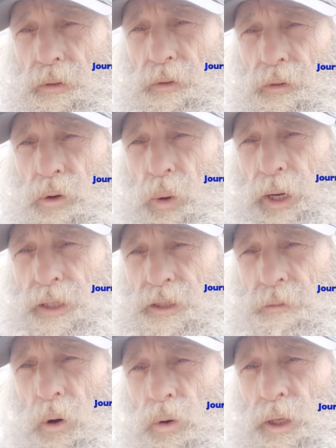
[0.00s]
quitting
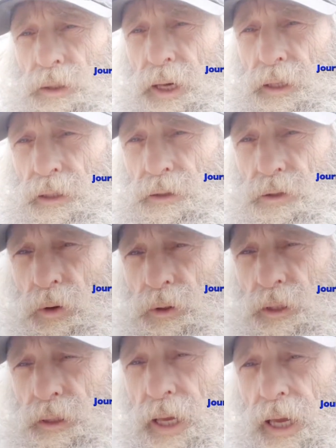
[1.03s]
smoking that it's going
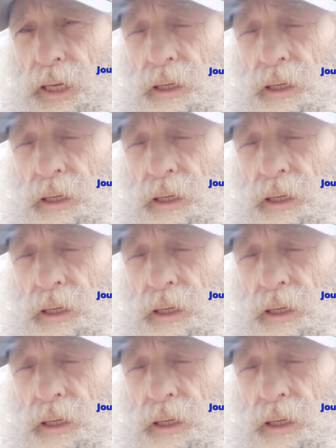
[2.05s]
to take?